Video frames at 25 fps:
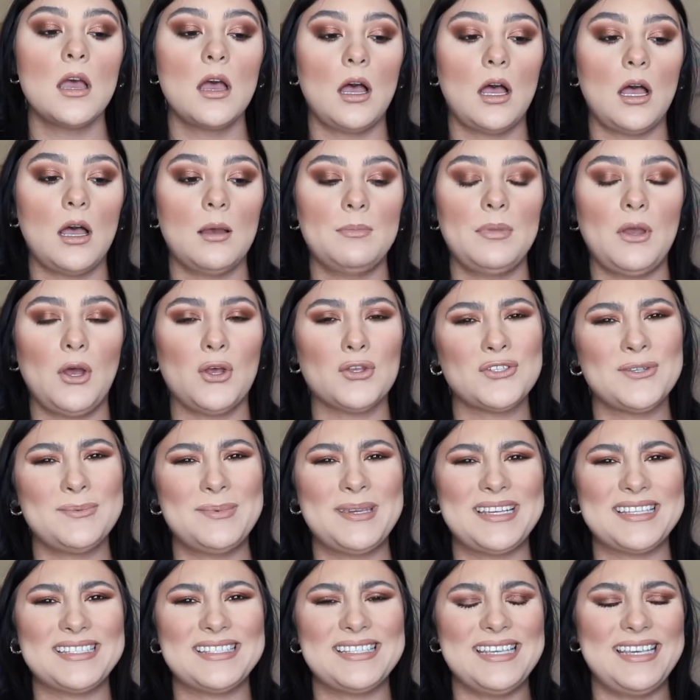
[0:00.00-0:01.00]
Also
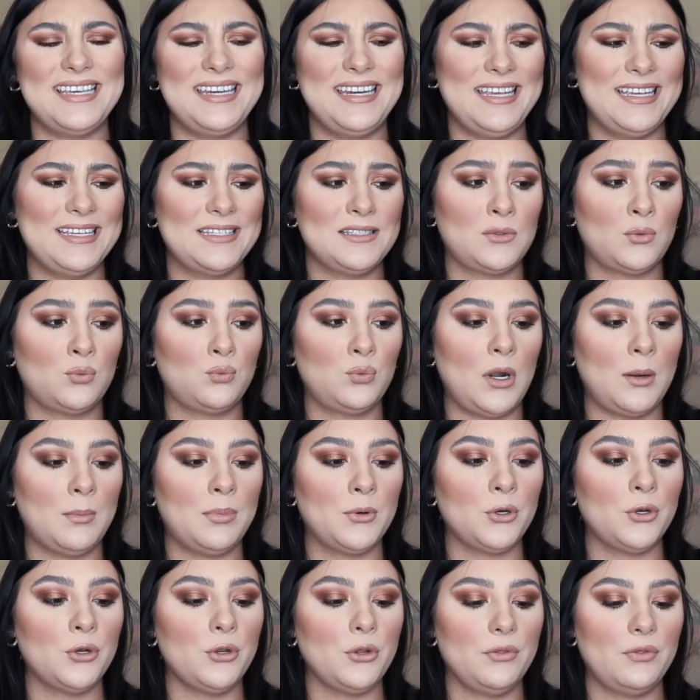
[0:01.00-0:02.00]
because it is
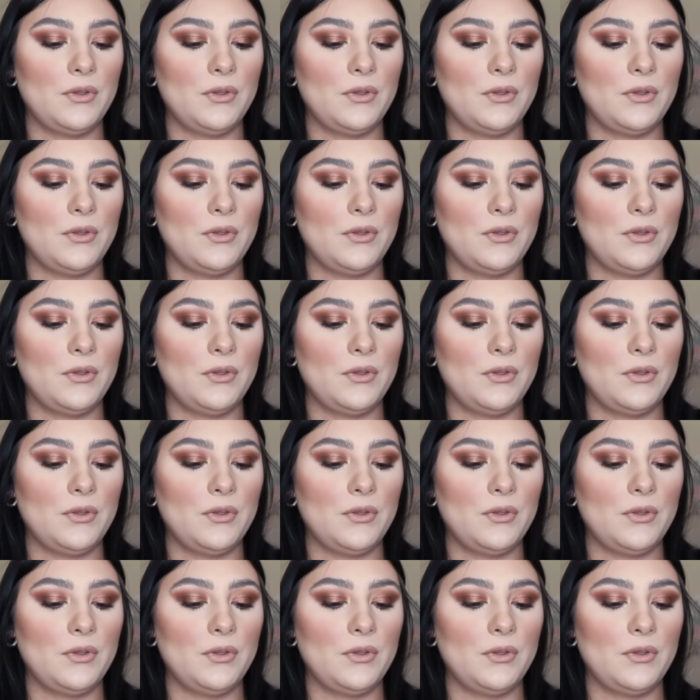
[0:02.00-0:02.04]
rubber,